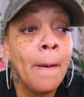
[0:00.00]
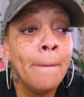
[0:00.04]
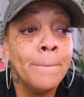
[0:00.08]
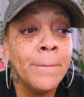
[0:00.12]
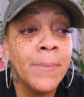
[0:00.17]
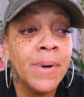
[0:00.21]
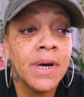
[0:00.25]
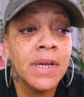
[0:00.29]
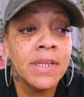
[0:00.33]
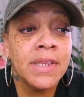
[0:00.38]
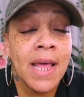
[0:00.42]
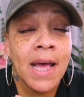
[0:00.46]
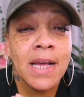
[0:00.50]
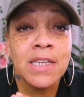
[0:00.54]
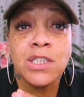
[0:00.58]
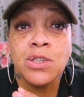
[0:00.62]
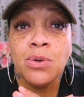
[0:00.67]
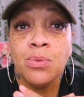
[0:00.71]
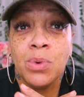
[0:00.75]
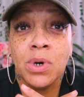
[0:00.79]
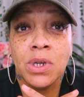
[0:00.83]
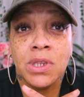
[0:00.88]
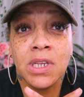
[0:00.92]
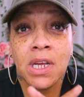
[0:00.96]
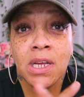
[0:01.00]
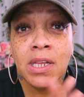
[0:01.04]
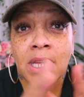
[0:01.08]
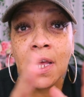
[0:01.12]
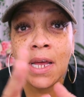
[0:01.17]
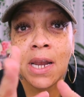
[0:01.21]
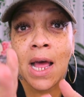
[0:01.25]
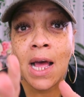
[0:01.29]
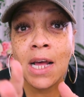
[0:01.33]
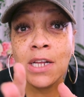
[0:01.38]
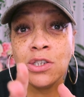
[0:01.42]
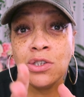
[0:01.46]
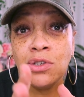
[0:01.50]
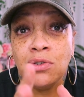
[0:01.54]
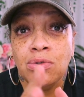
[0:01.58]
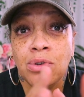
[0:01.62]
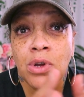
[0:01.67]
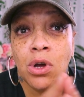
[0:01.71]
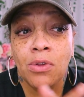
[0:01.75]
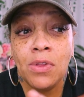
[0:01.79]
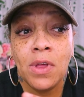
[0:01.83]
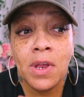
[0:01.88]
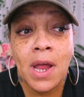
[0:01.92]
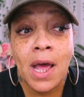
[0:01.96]
But that's the one thing that I do
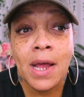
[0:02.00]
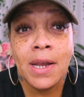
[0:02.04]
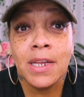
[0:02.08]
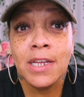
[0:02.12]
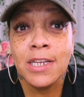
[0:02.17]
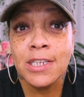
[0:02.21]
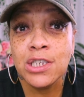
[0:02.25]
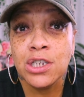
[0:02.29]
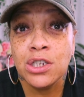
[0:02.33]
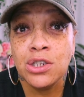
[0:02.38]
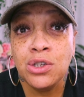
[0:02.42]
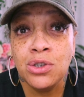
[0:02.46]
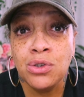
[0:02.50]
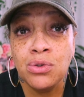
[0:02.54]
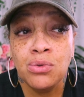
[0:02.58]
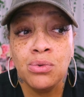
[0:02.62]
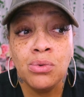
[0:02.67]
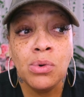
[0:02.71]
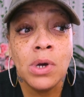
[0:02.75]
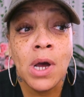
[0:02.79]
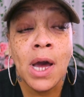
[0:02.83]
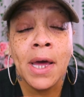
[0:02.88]
know that I need to do.